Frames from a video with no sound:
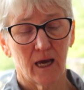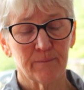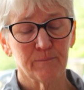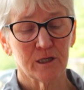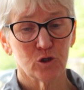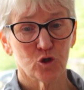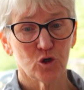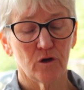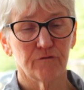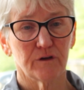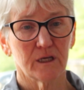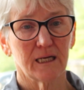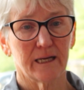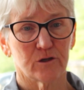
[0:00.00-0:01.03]

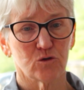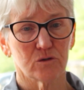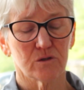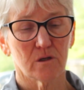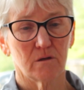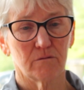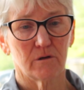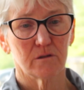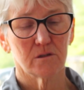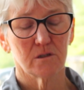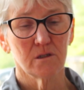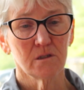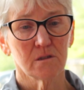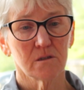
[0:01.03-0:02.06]
amyotrophic lateral
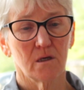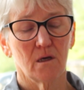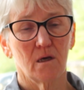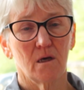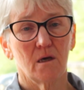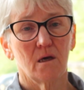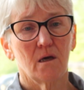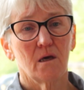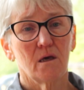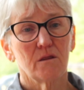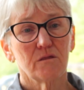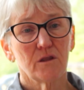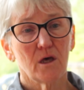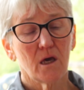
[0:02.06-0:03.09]
sclerosis.
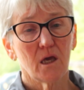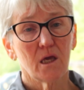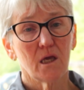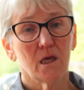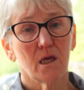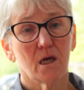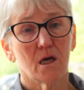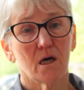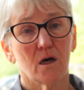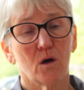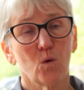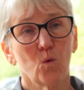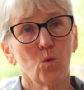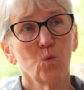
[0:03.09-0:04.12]
They
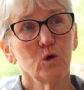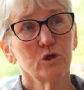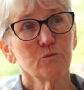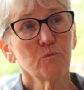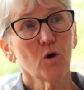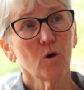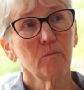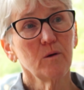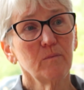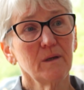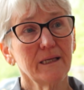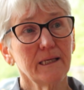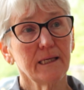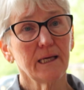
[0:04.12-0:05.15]
would
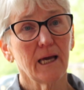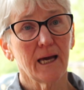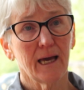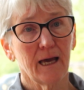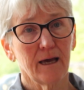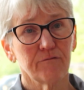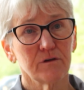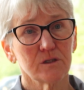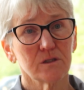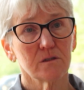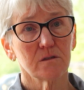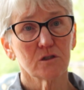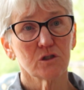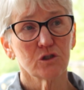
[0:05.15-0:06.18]
probably have a
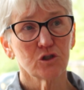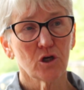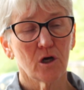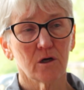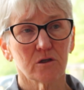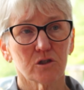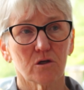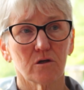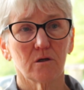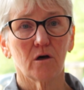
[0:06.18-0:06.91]
start